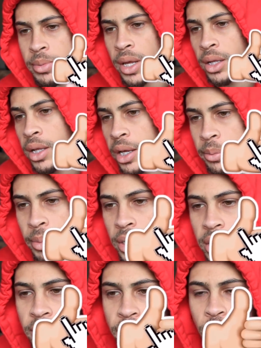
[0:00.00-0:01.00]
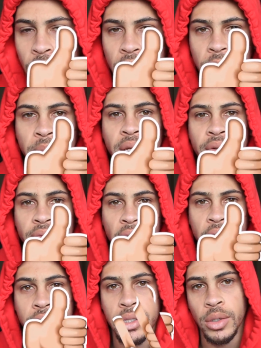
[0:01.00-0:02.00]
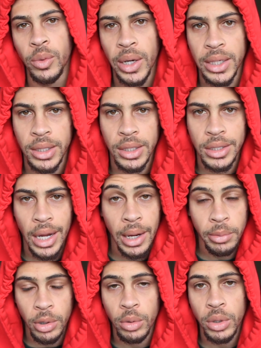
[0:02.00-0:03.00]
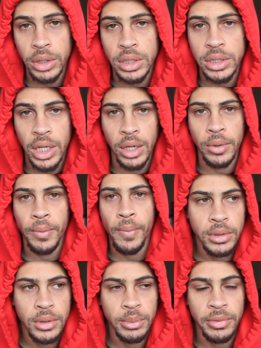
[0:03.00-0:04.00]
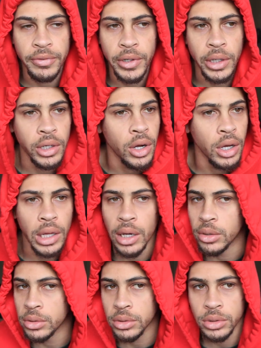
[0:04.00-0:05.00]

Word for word: that like button if you want to be invited to the wedding because I'm going to work this out. I'm going to figure it all out.